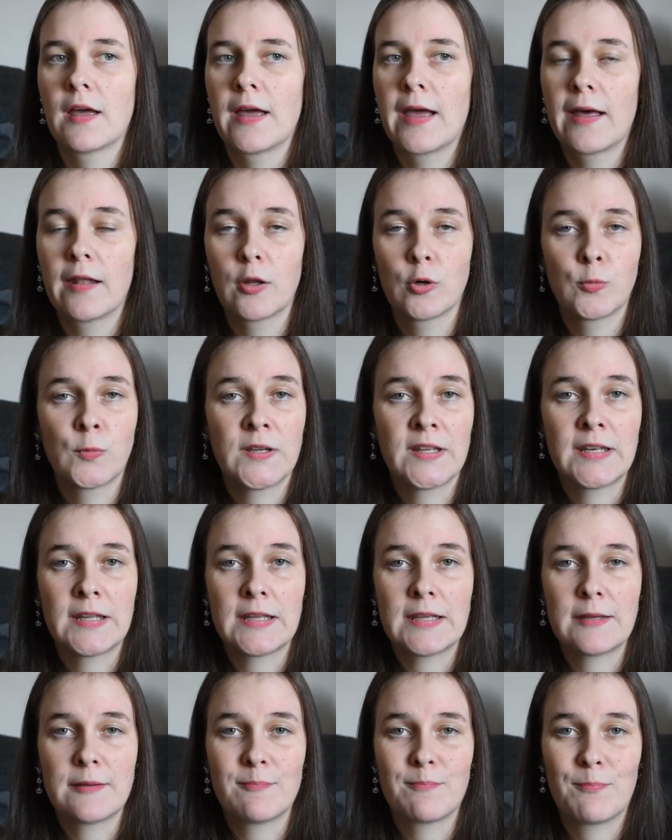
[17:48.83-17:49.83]

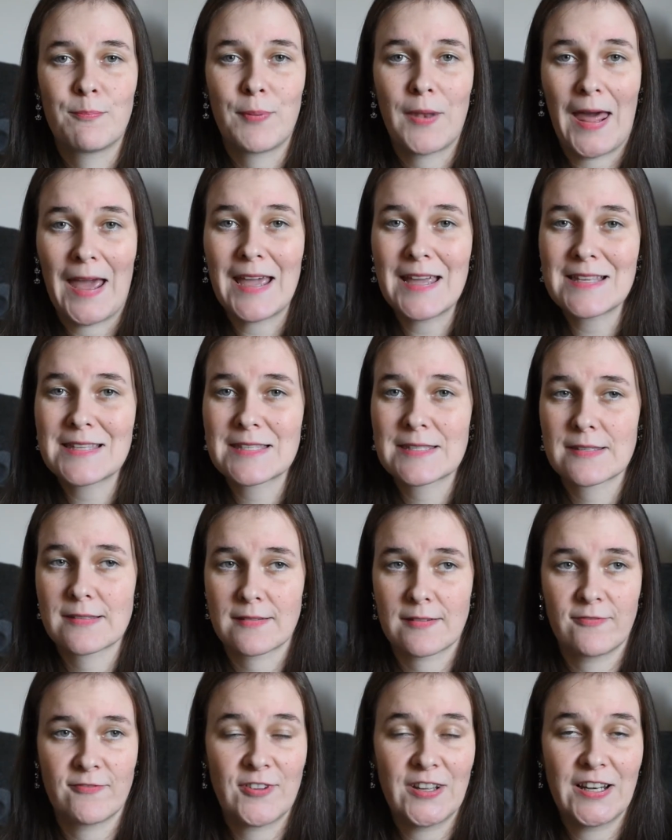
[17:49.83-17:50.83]
Halloween-y place,
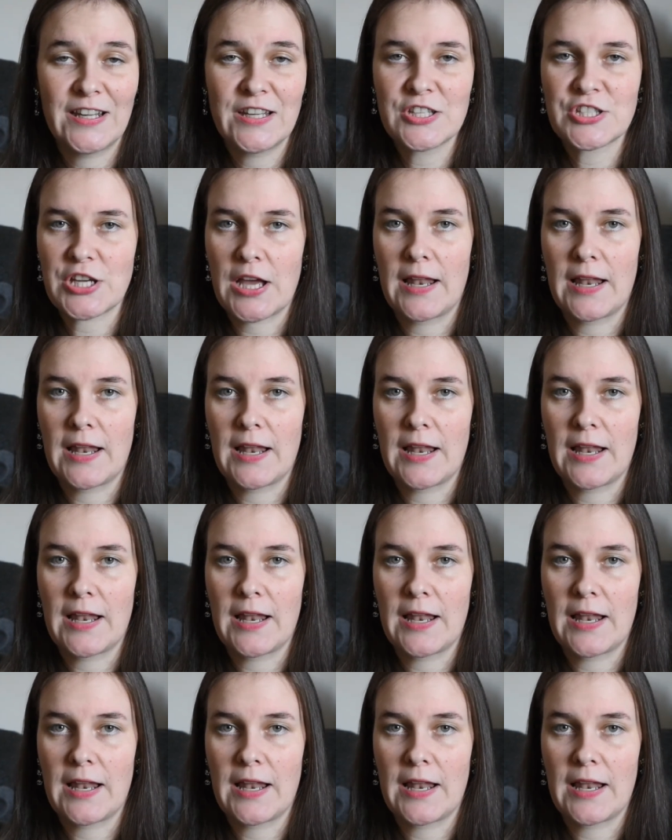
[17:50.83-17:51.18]
village.